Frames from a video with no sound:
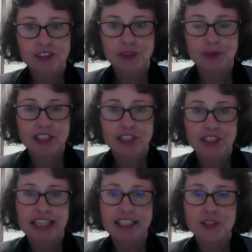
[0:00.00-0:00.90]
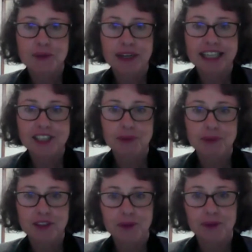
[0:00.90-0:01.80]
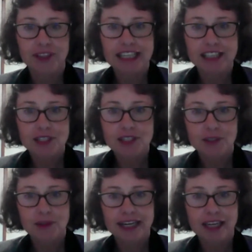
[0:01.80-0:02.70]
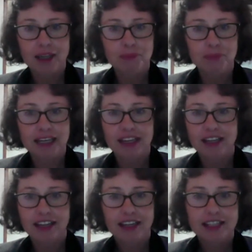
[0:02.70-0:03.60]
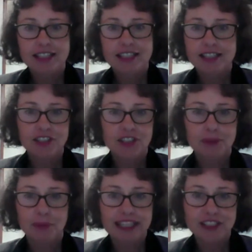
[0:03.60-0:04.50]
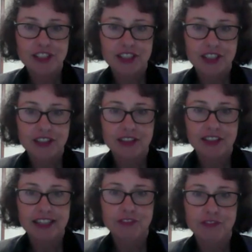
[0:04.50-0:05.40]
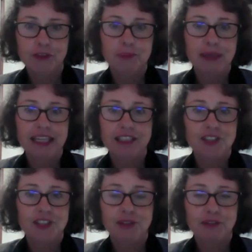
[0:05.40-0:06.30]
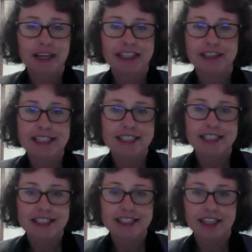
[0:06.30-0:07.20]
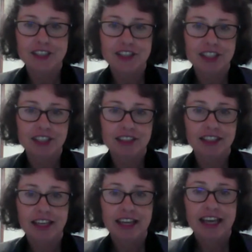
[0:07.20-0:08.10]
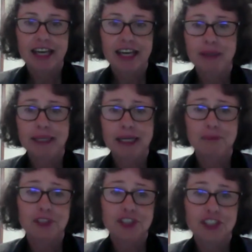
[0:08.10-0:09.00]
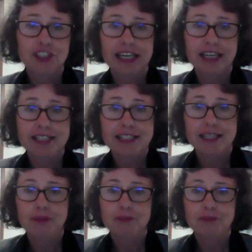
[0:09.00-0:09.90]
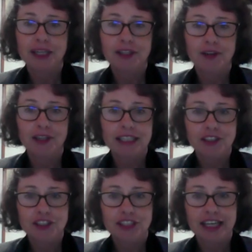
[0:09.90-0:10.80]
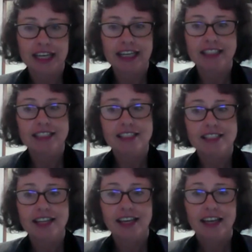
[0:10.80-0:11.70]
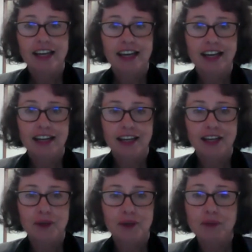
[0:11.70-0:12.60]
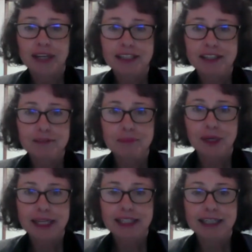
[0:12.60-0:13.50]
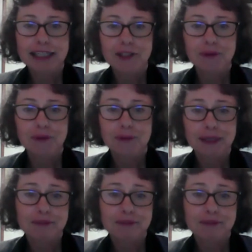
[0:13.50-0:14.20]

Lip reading: to actually interact with you on Instagram, but such a pleasure for me to have had this discussion and be able to share some of my knowledge and my clinical